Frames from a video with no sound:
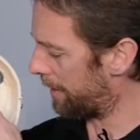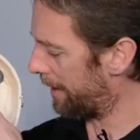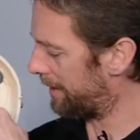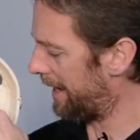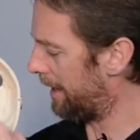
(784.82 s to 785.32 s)

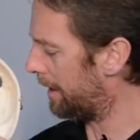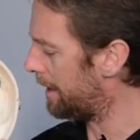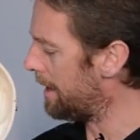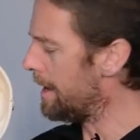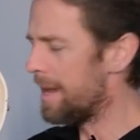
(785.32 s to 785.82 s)
around here.
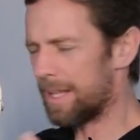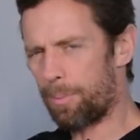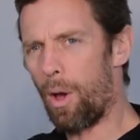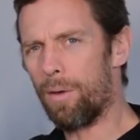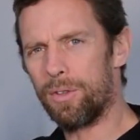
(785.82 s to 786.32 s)
It's
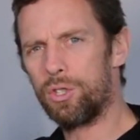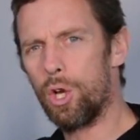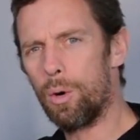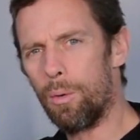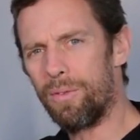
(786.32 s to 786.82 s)
part of the
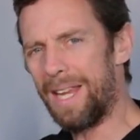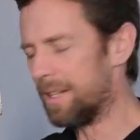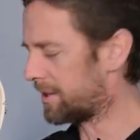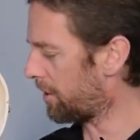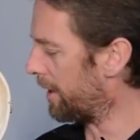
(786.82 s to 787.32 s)
dural
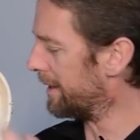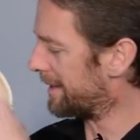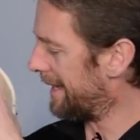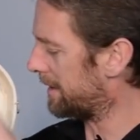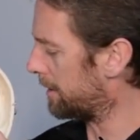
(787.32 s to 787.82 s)
venous sinus
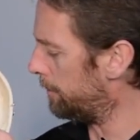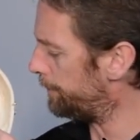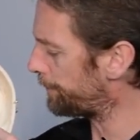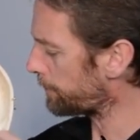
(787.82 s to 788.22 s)
system.